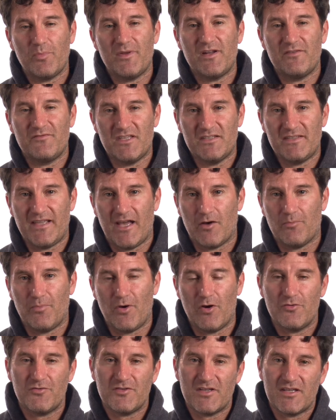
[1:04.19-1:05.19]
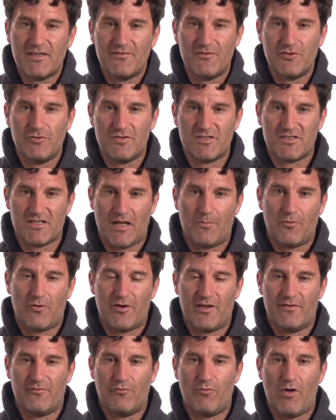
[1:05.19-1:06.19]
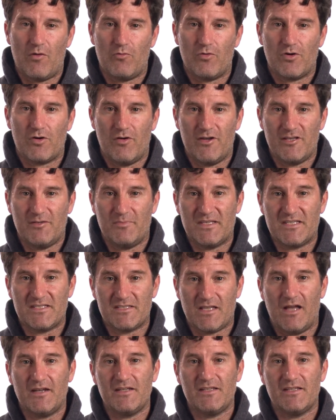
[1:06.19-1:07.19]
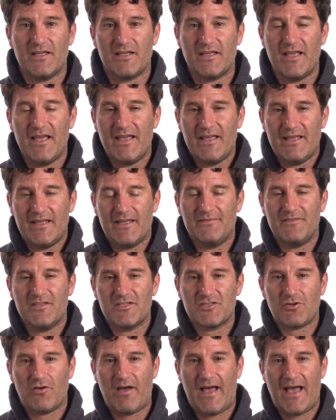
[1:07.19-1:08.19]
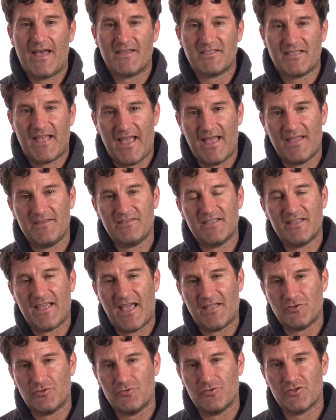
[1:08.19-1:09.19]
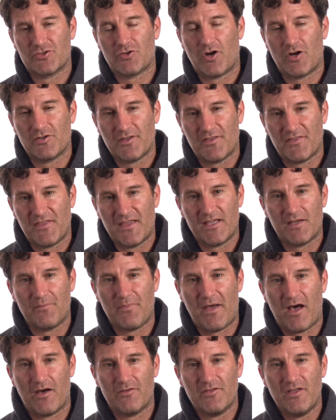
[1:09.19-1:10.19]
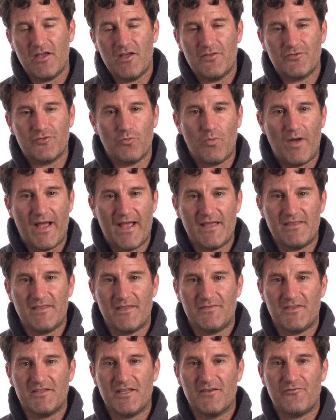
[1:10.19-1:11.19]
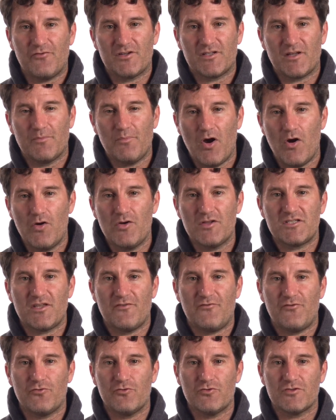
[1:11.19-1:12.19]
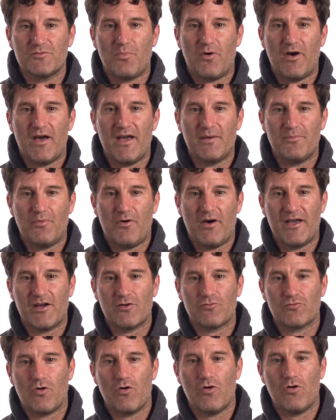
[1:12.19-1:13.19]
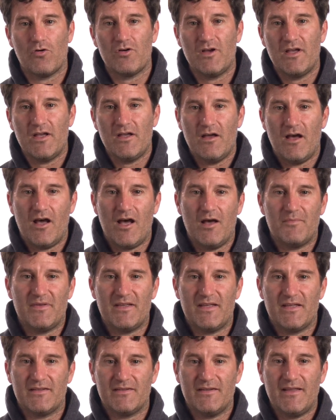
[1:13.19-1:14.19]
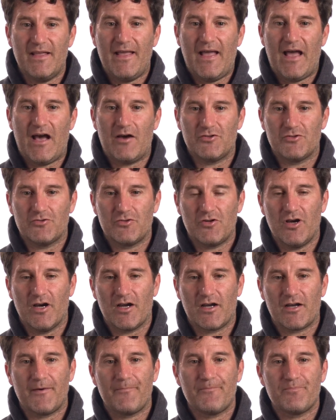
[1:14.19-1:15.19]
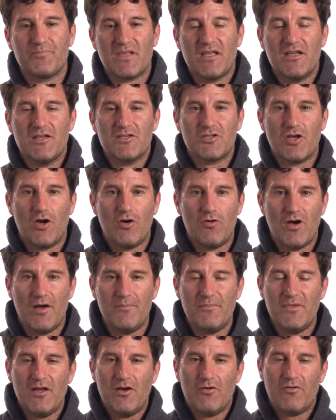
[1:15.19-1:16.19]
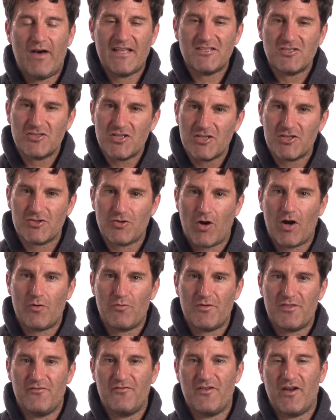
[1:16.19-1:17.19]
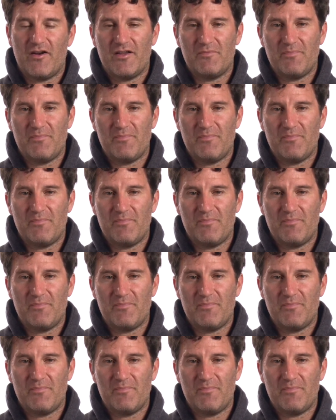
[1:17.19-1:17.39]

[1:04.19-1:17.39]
bit of detail, both to give you a summary of what we're going to be studying in this class and to get you to start to think about the way that the different components of foods play a role in how you cook. So let's just start with a very